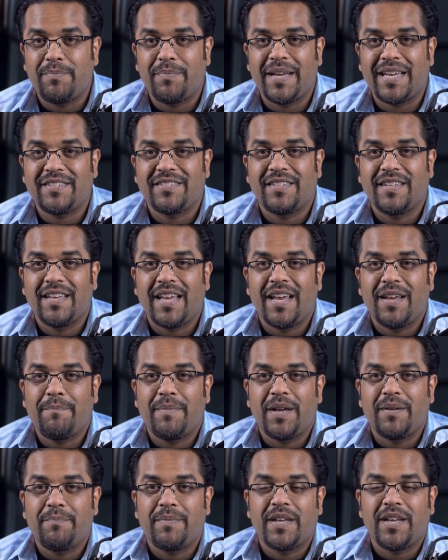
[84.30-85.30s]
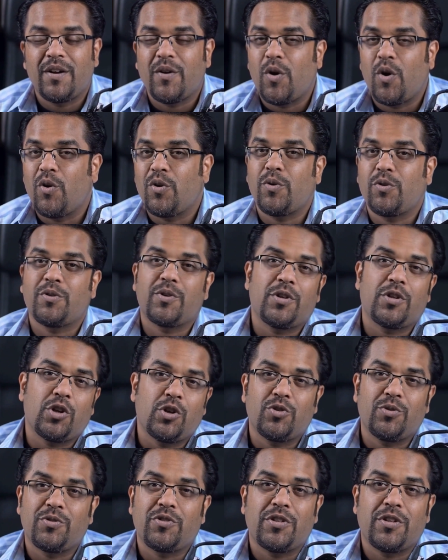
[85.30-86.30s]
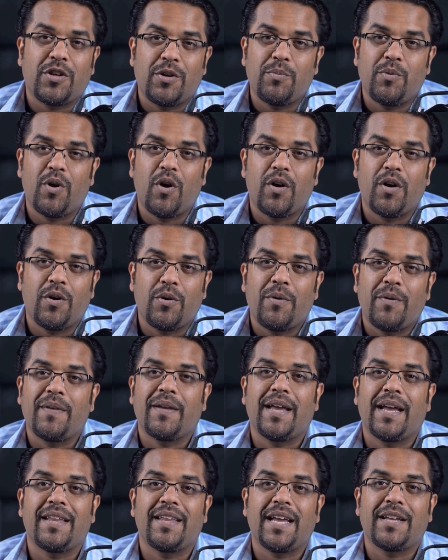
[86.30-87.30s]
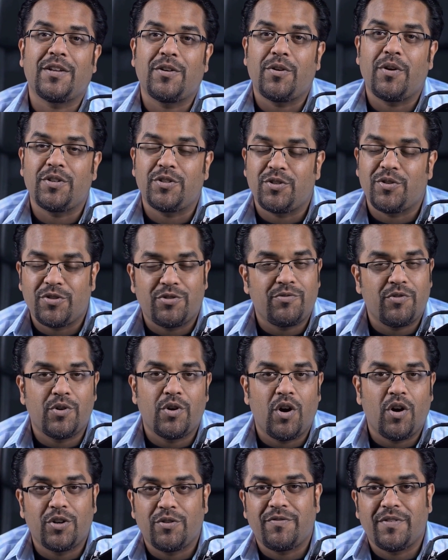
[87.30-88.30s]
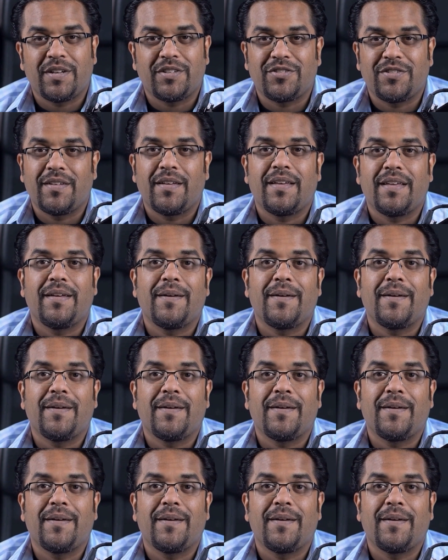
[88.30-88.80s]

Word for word: best today might be old news tomorrow. And that's good news for all of us.